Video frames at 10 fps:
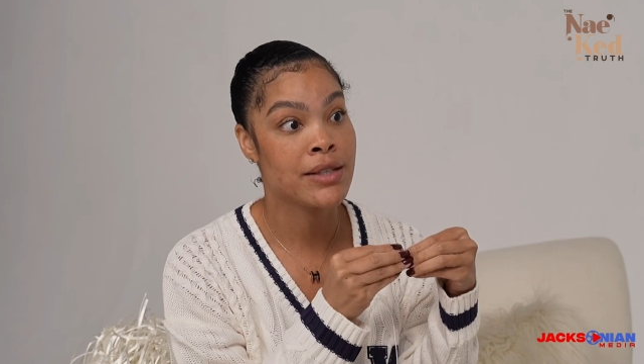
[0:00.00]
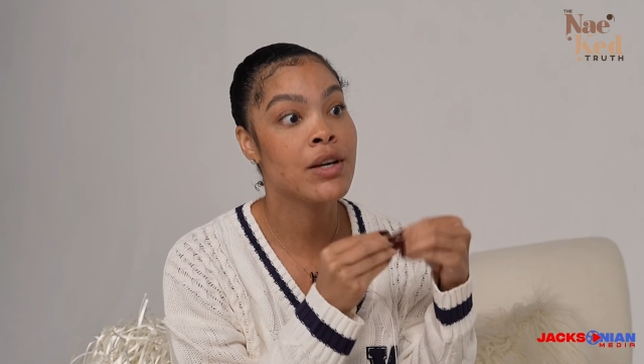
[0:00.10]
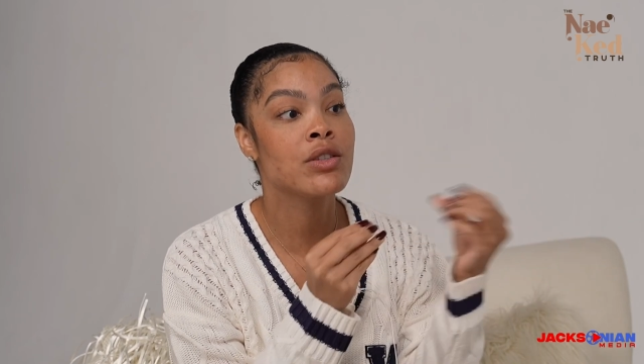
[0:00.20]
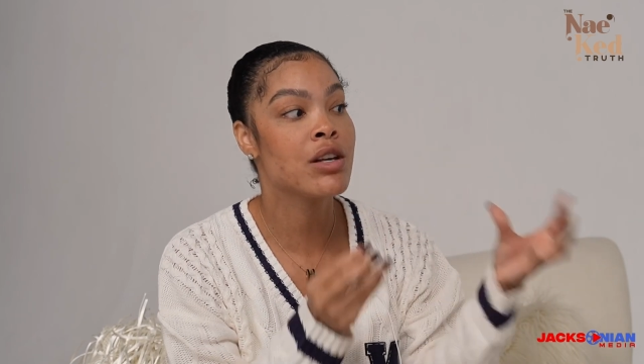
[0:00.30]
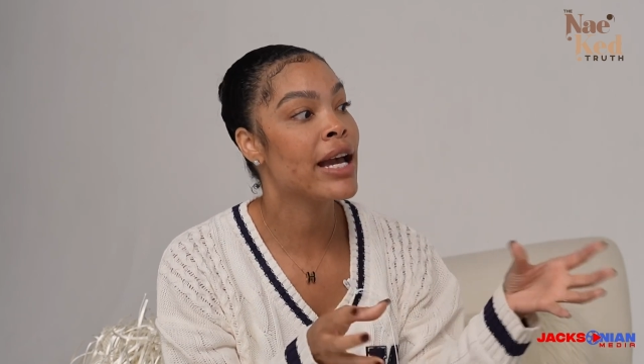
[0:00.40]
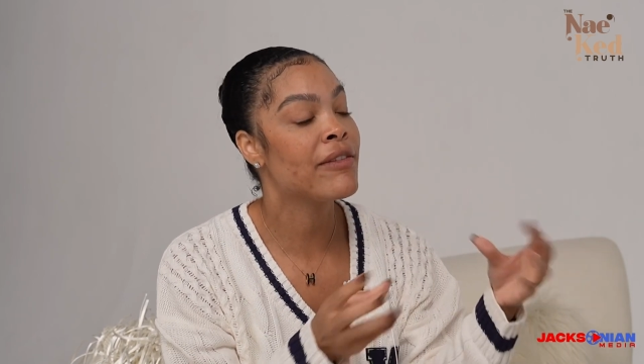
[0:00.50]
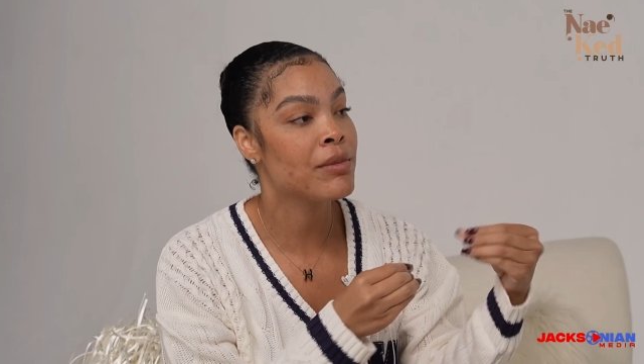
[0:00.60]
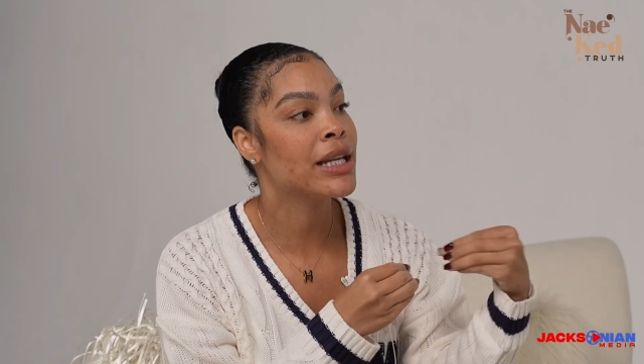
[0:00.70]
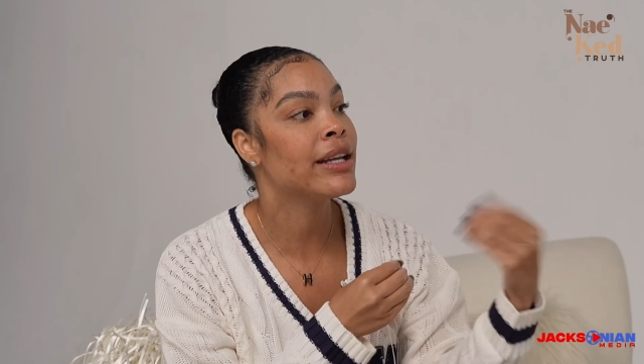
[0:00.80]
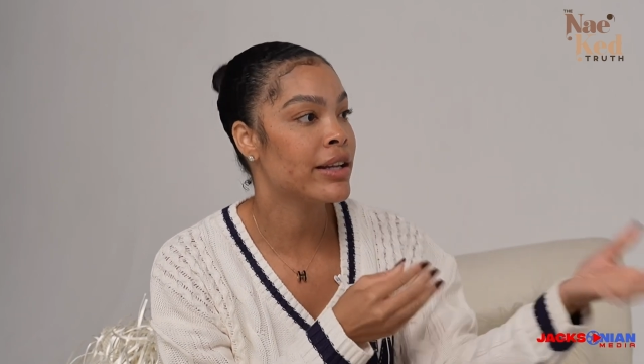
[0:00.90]
So it's okay for
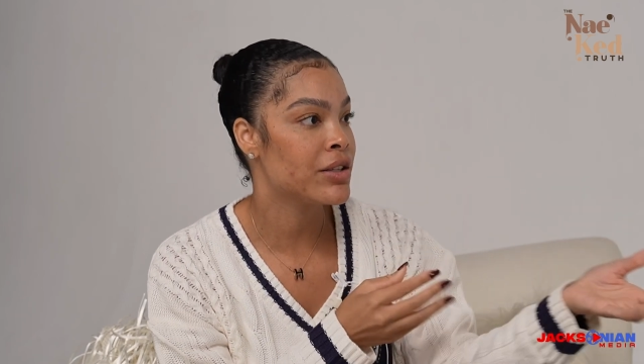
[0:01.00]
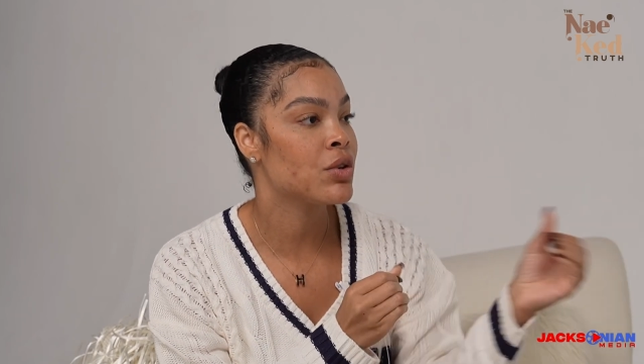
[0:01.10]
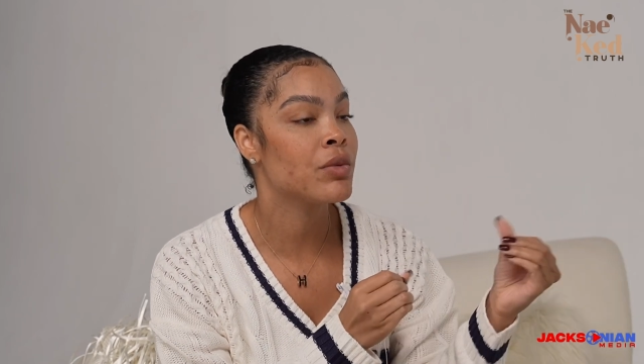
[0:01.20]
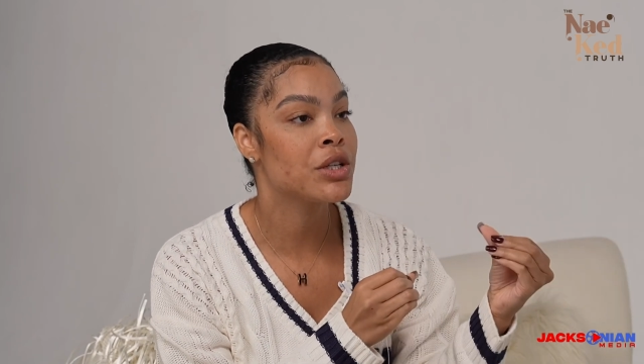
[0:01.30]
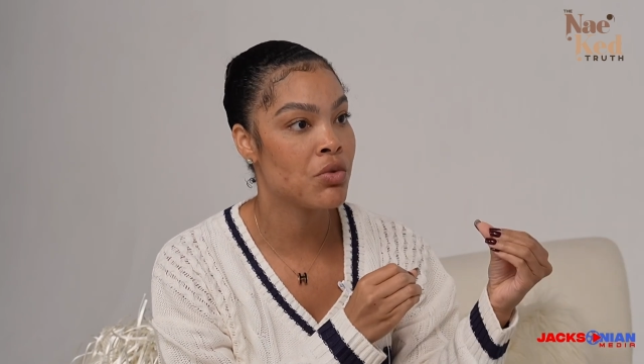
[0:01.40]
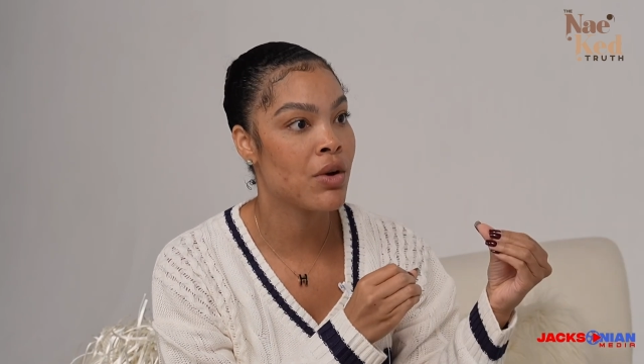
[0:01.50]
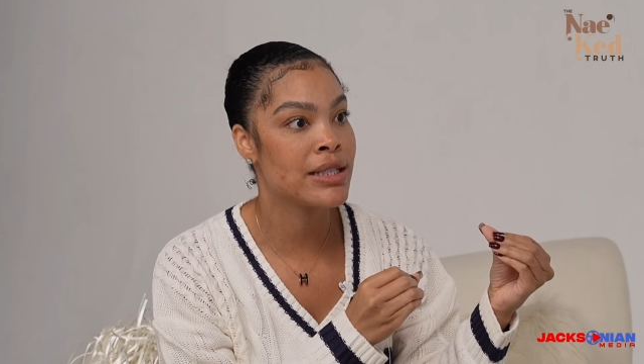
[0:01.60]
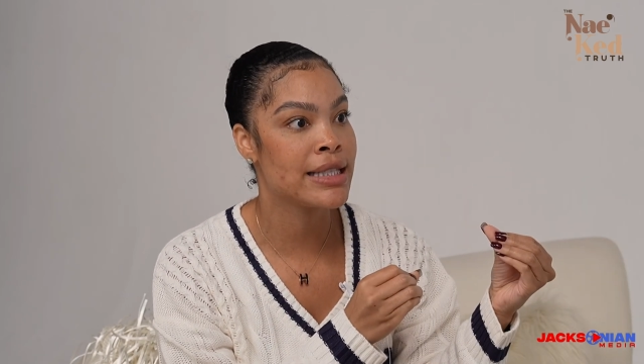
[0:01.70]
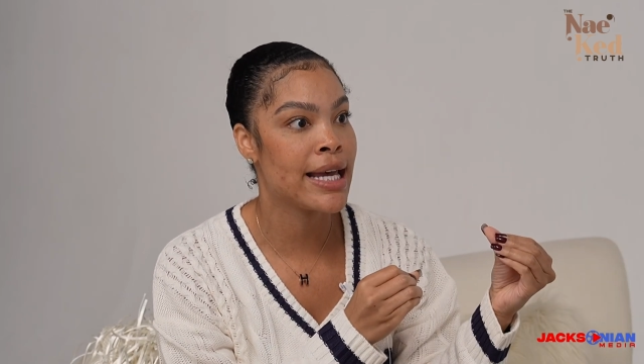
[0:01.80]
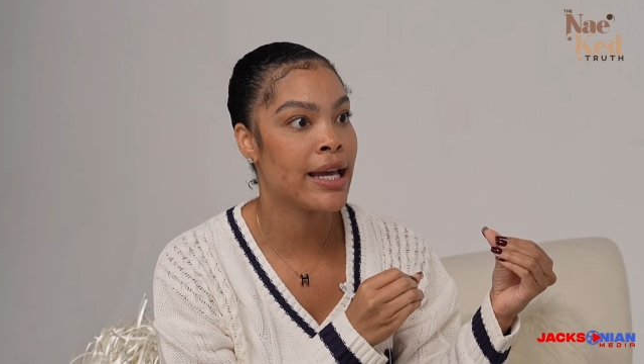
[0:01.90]
me to get into it with you on
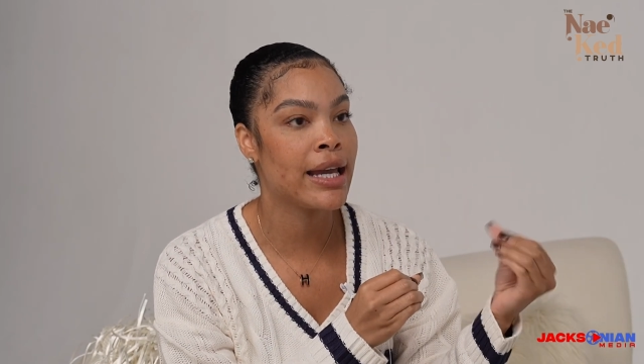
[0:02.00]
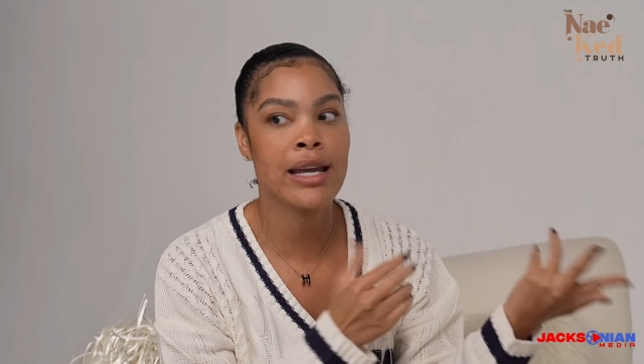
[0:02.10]
set,